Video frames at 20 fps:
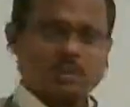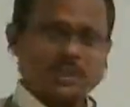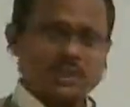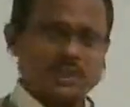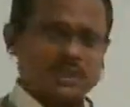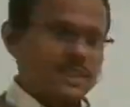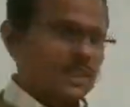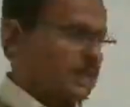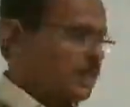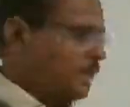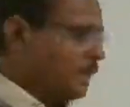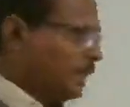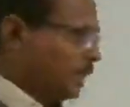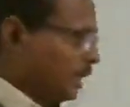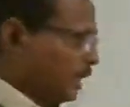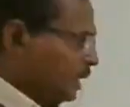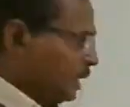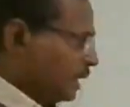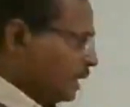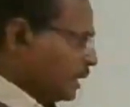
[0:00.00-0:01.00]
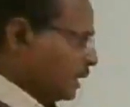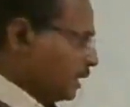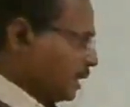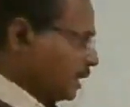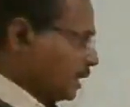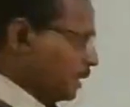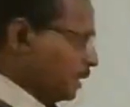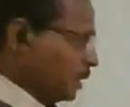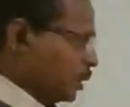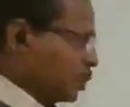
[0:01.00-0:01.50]
this,
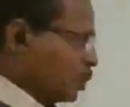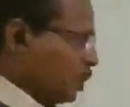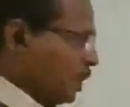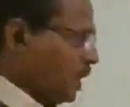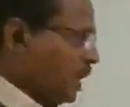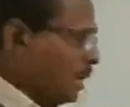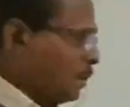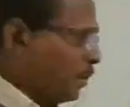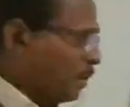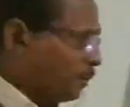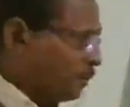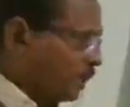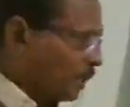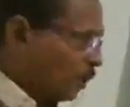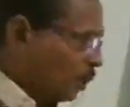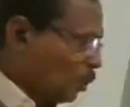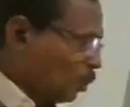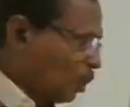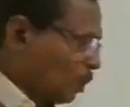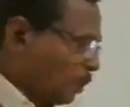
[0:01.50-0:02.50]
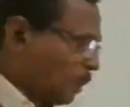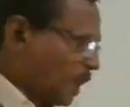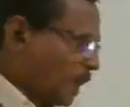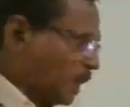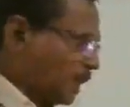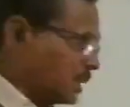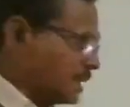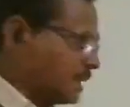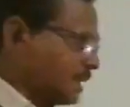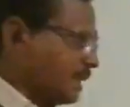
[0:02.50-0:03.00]
the shape of the
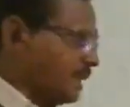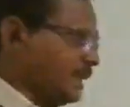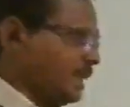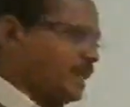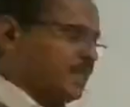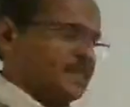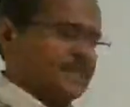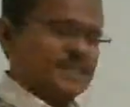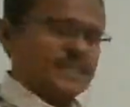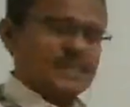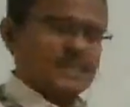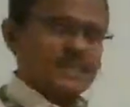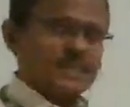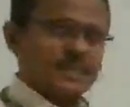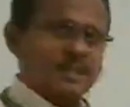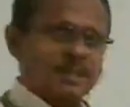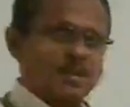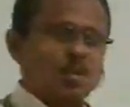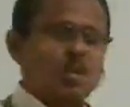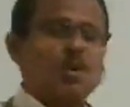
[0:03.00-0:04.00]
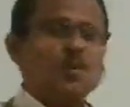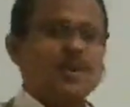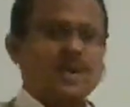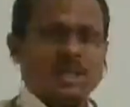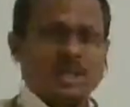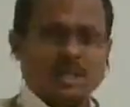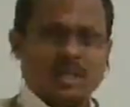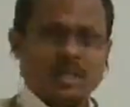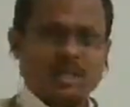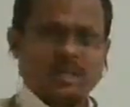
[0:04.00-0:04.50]
chloroplast is
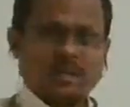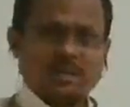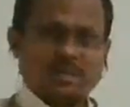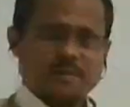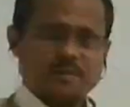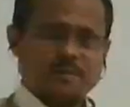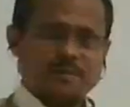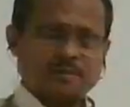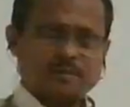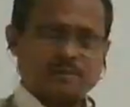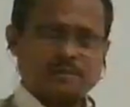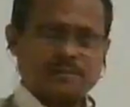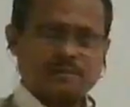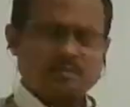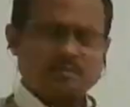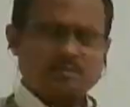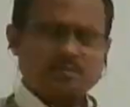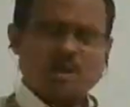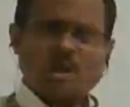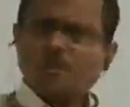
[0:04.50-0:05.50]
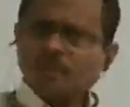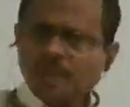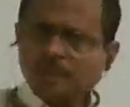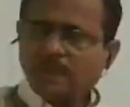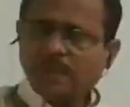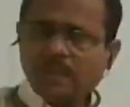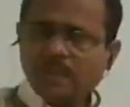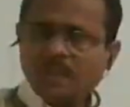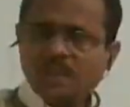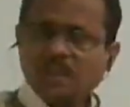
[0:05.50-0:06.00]
oval or
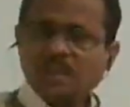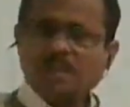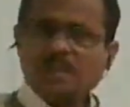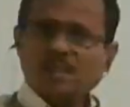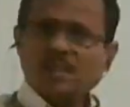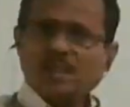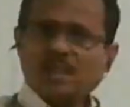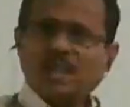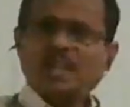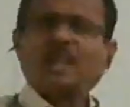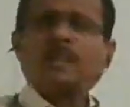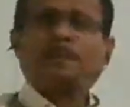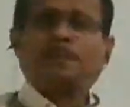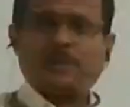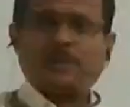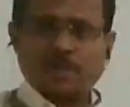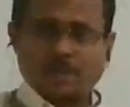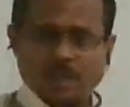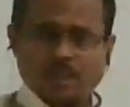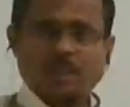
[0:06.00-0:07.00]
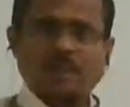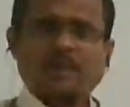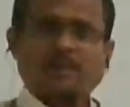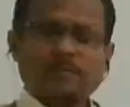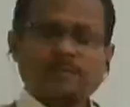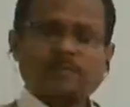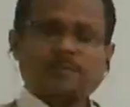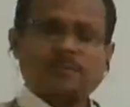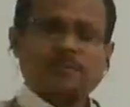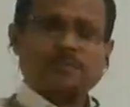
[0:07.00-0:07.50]
maybe elliptical.
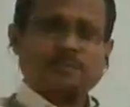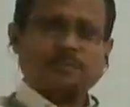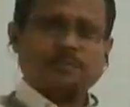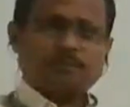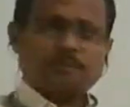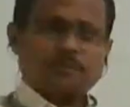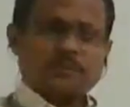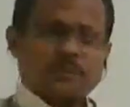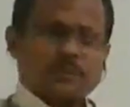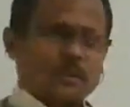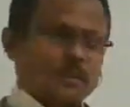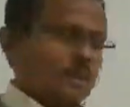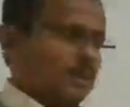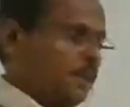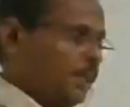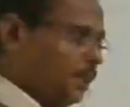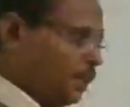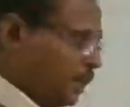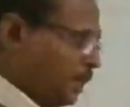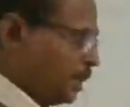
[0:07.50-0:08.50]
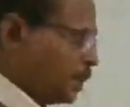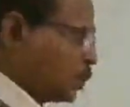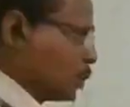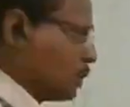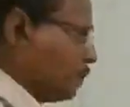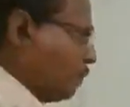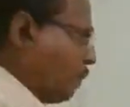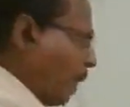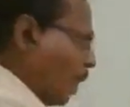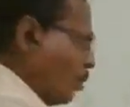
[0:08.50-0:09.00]
It is
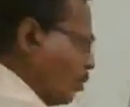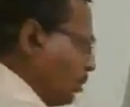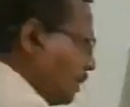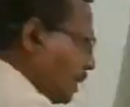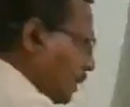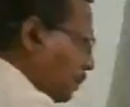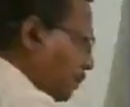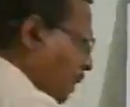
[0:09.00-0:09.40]
bounded